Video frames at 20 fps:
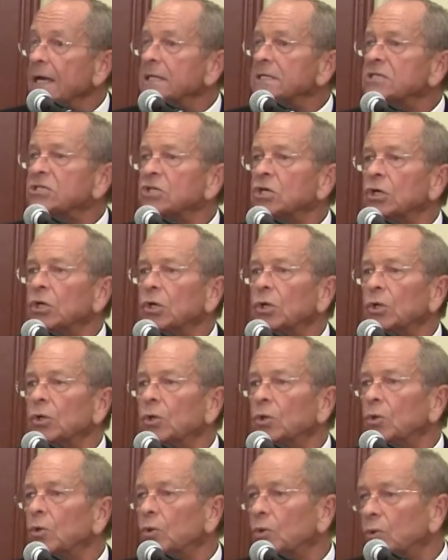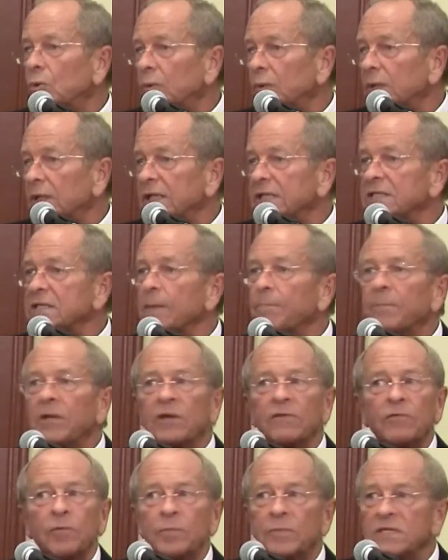So it's a bit
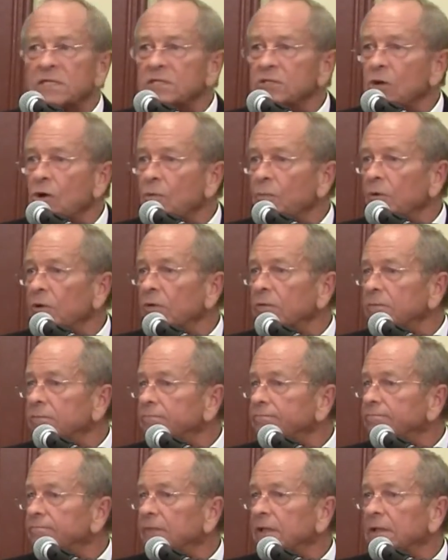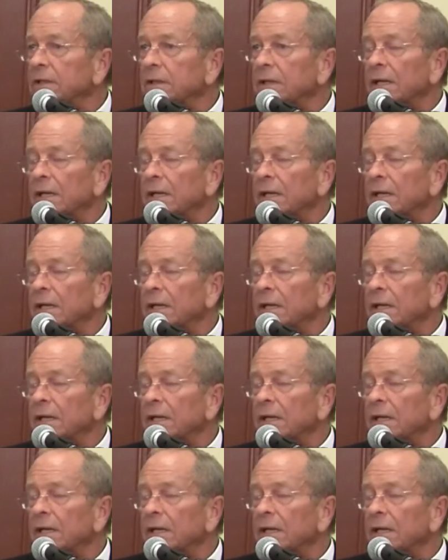of a misnomer that...